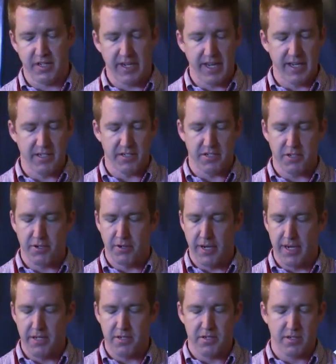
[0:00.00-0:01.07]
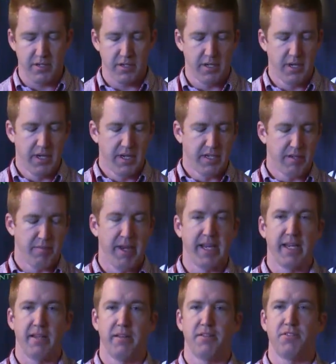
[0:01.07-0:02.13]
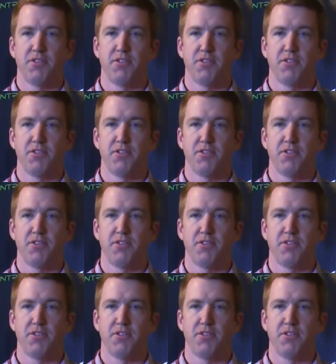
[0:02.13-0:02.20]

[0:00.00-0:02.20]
Again, just trying to, to make it